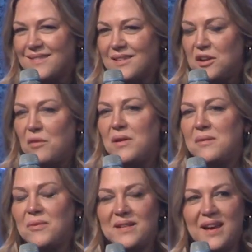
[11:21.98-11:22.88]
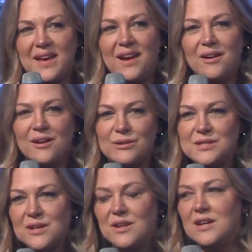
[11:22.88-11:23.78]
You know when like Errin goes
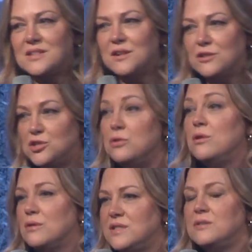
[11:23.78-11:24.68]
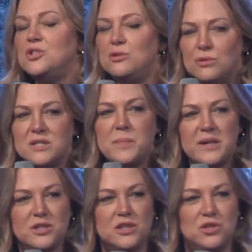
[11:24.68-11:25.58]
to the closet, or Jude goes to
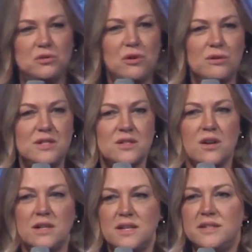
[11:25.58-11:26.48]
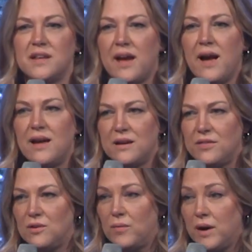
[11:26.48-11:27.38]
his closet, he's like, "I got
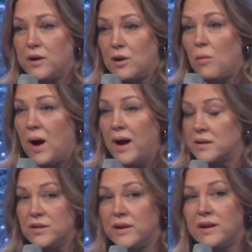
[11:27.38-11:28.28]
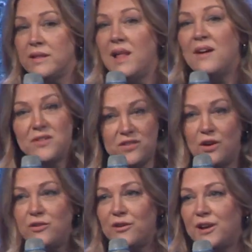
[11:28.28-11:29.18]
nothing to wear." You know why? Because there ain't nothing left. It's
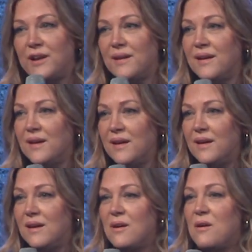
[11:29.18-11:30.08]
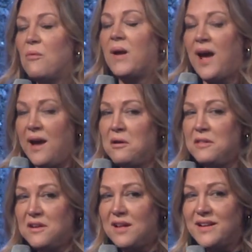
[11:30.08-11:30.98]
all dirty. When I go to
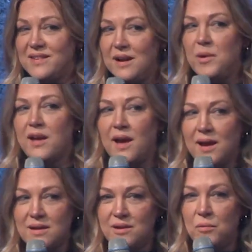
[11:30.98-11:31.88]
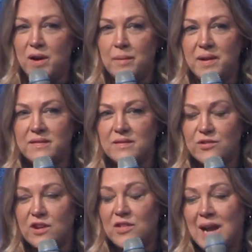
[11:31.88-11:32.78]
the closet, I'm like, "I ain't got nothing to wear." It means
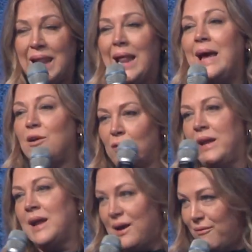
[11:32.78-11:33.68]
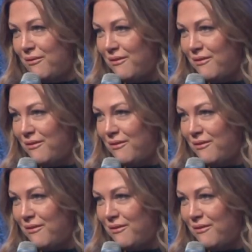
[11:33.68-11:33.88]
there's nothing I like right now.